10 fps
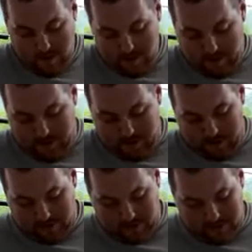
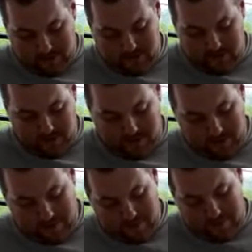because there's
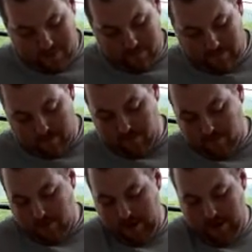a little
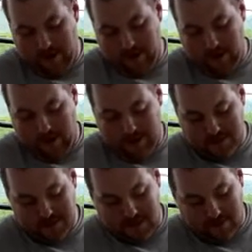crack here, and I
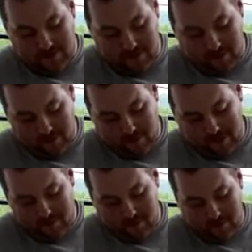don't know really how
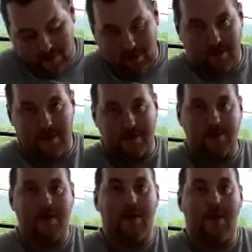to repair
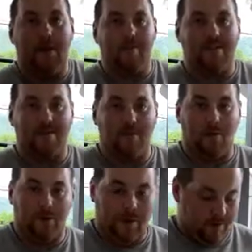this. And plus, I've been
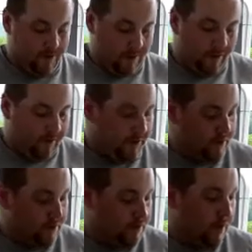wanting a
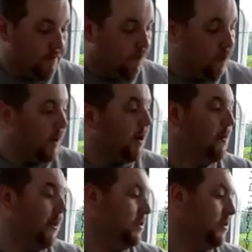green stock for it
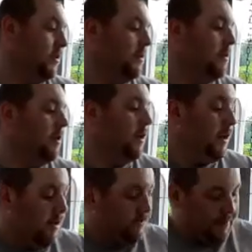anyway, so
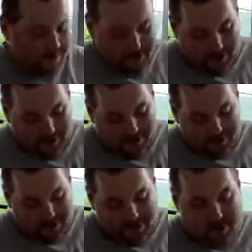this here
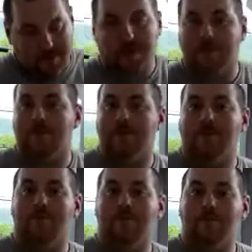just gives me an excuse
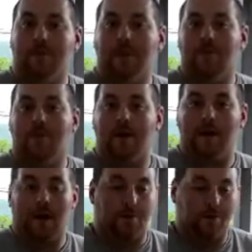to get one.
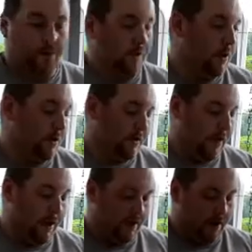I'll do a video on
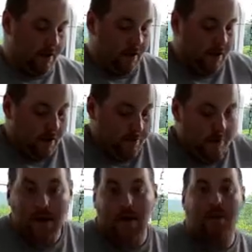that.
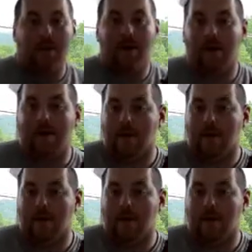But anyway, here